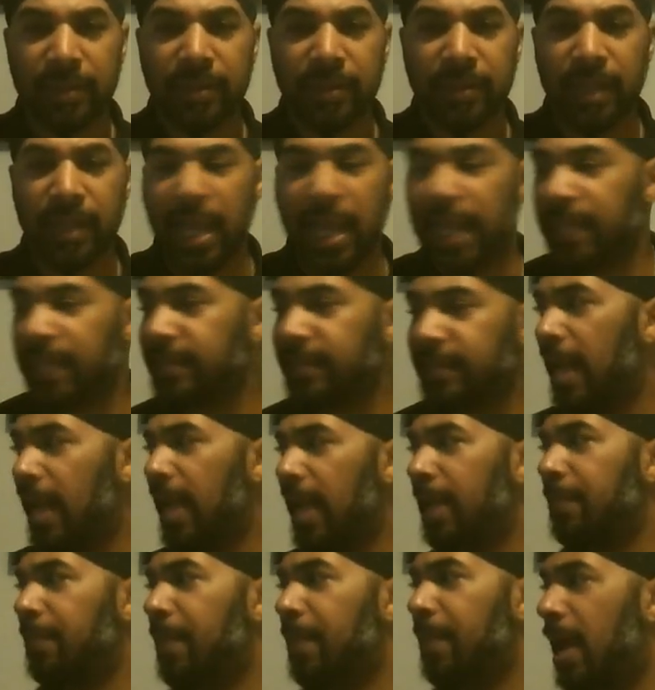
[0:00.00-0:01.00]
They
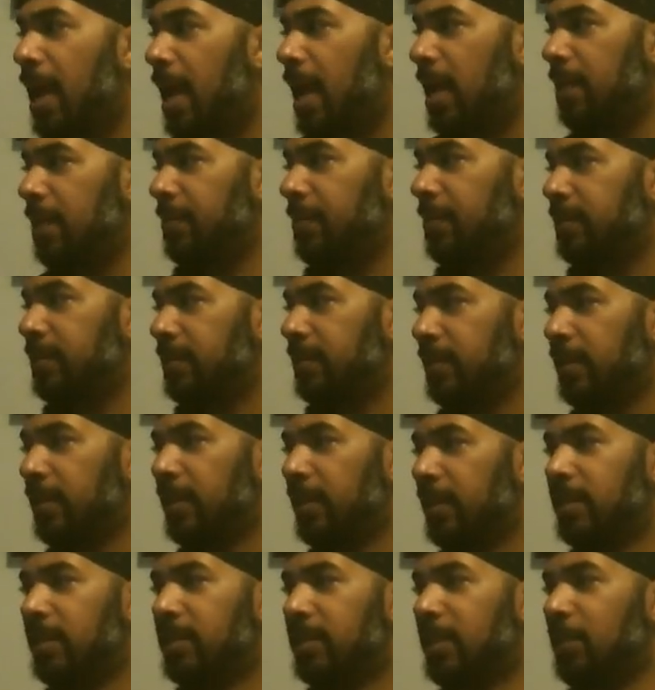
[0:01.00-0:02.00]
attacked Amos
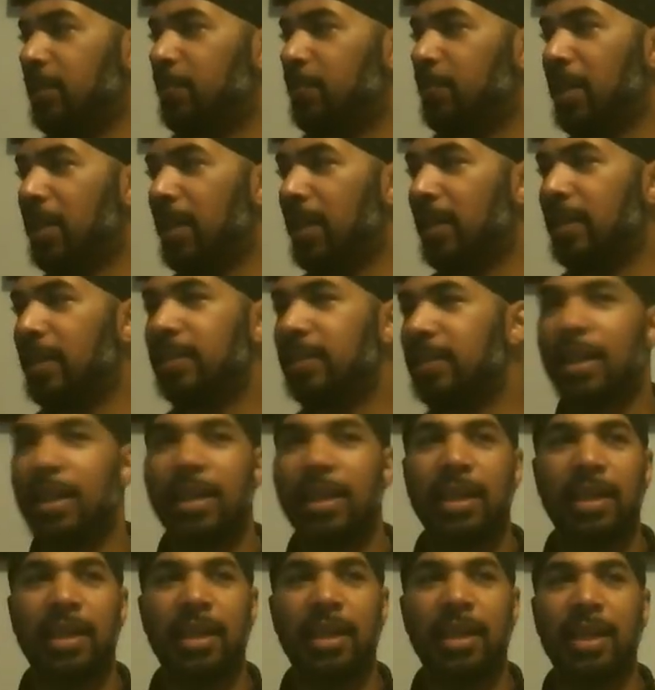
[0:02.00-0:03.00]
just because
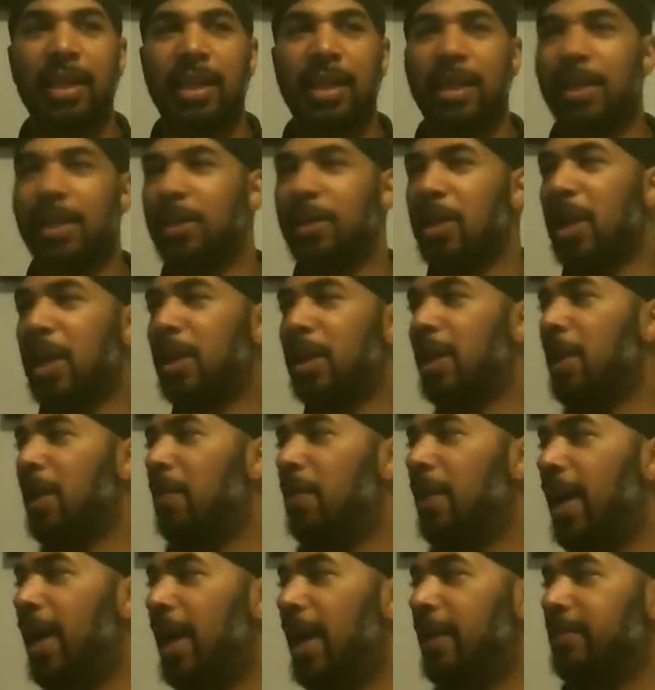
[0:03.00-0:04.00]
and get
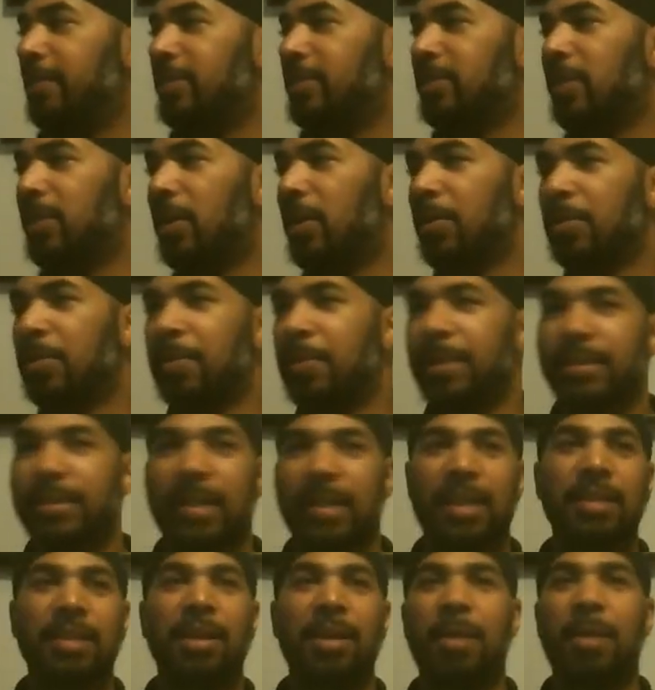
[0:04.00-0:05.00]
what Amos told him. He
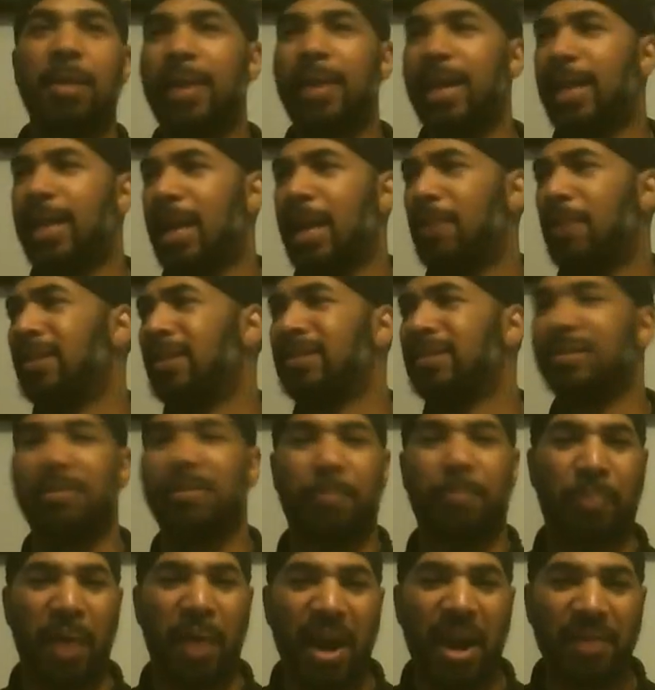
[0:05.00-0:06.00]
said, look, man, I wasn't
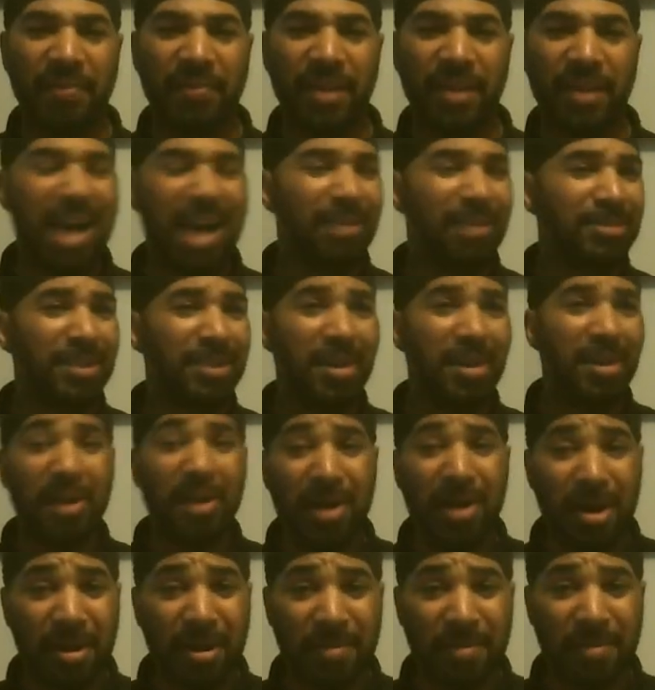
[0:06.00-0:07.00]
a prophet. I was a
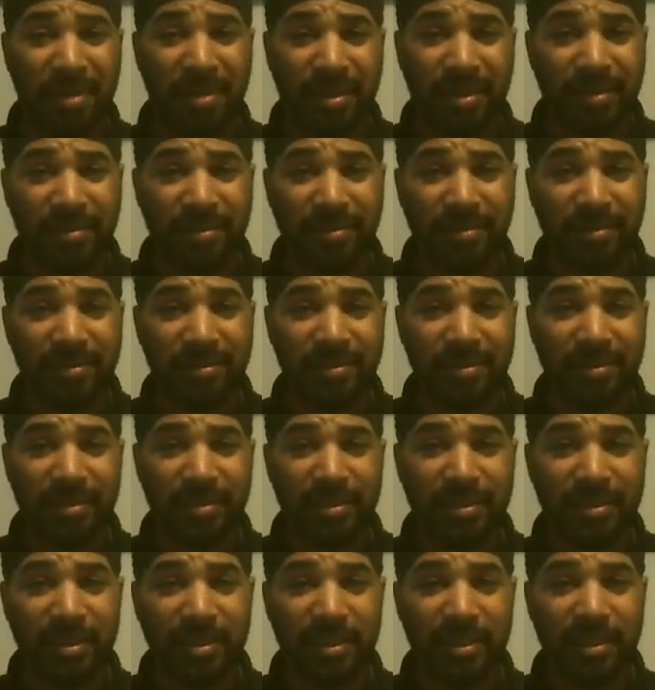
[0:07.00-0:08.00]
herdman
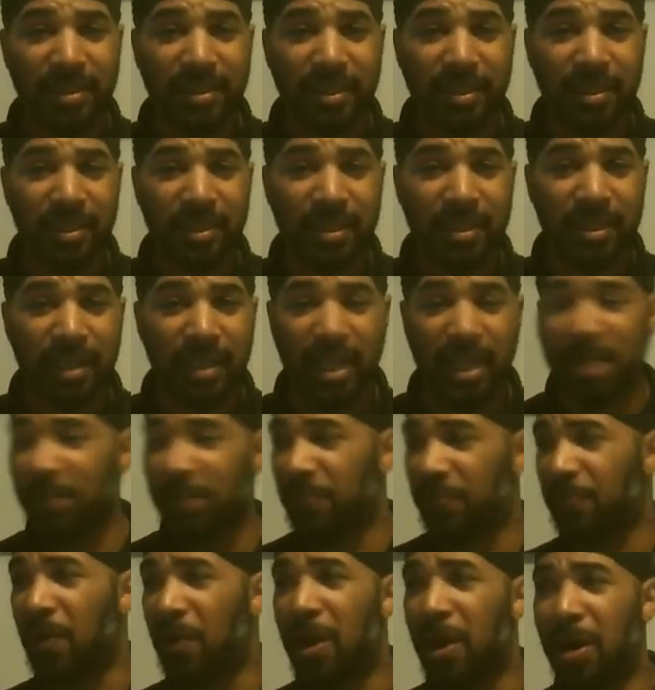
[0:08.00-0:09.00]
and
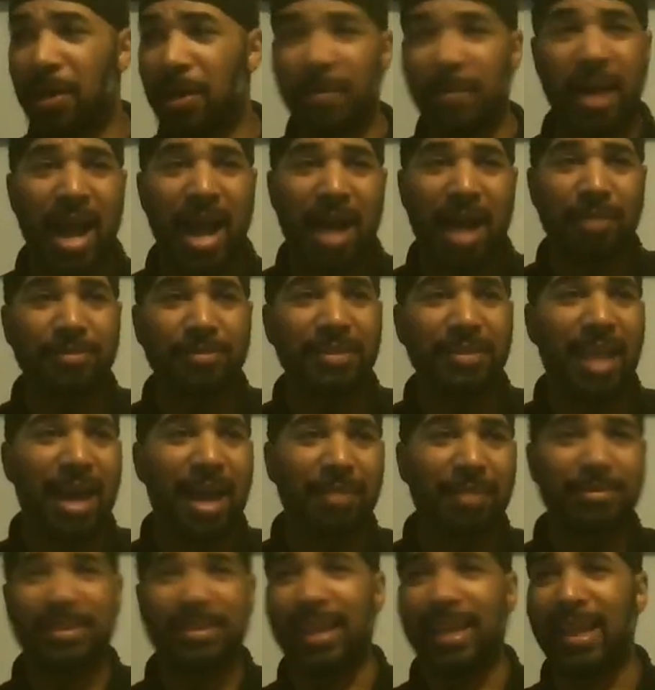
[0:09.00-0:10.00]
a farmer.
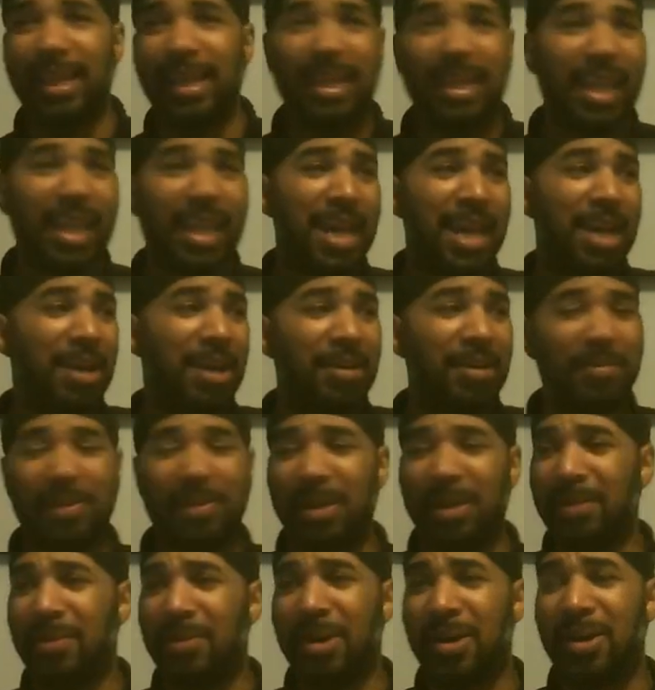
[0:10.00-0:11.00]
I was taking care
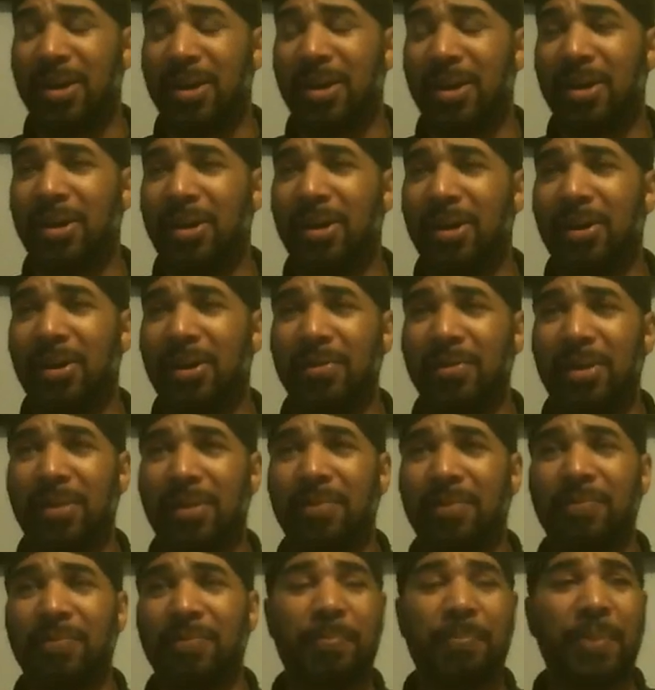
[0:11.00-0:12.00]

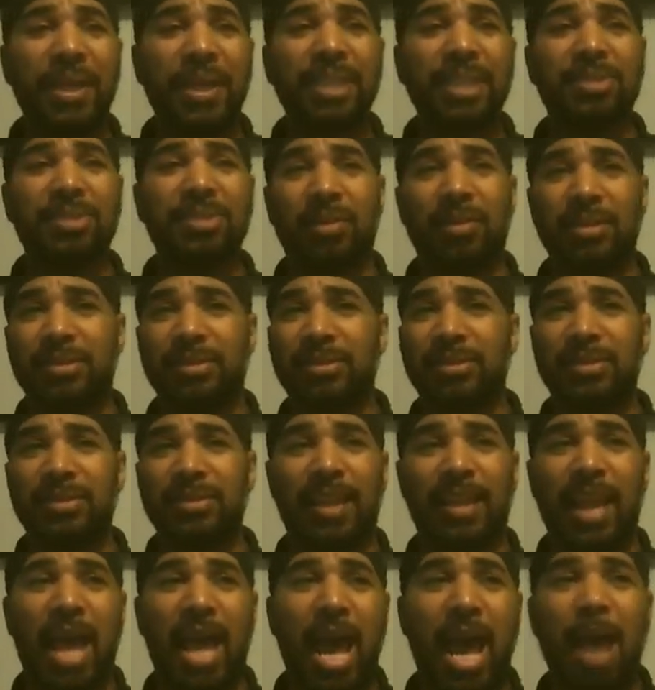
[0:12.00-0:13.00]
of peach orchards
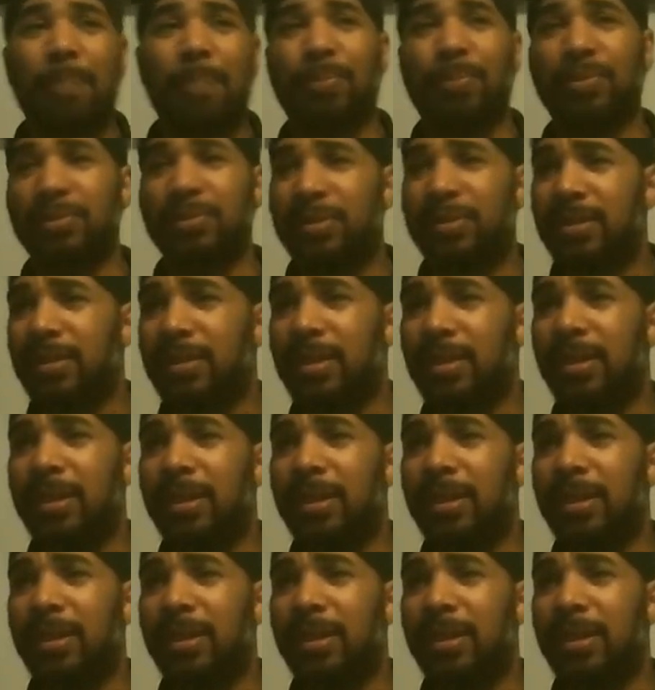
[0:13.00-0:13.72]
and apples